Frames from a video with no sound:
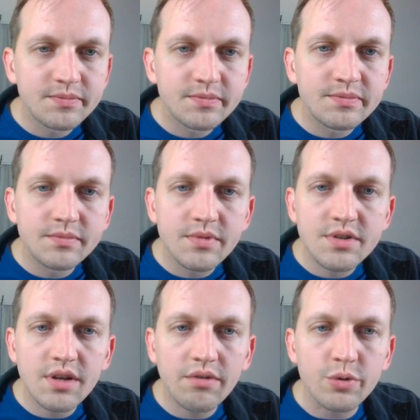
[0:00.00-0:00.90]

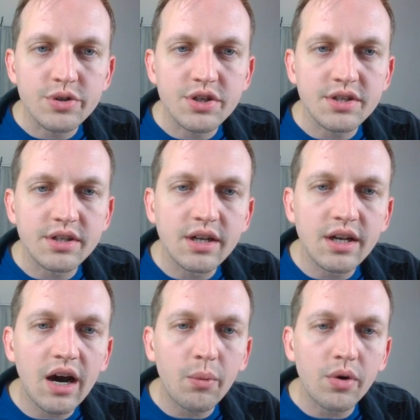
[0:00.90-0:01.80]
Stuff was just not
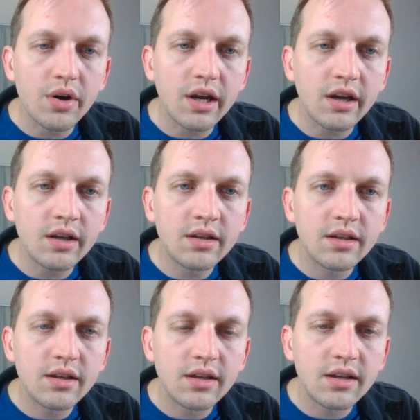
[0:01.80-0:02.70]
working.
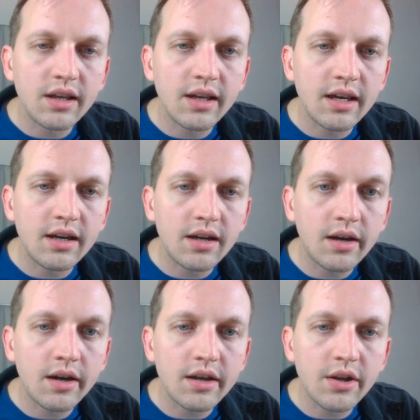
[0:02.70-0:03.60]
And, you
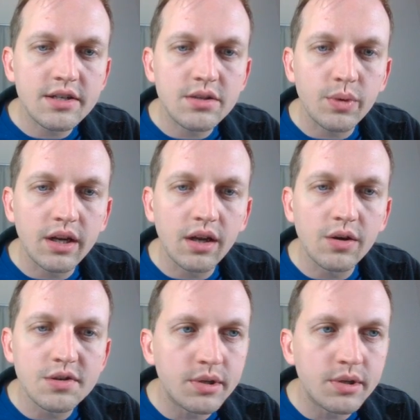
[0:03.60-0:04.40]
know, that's the way it goes, but...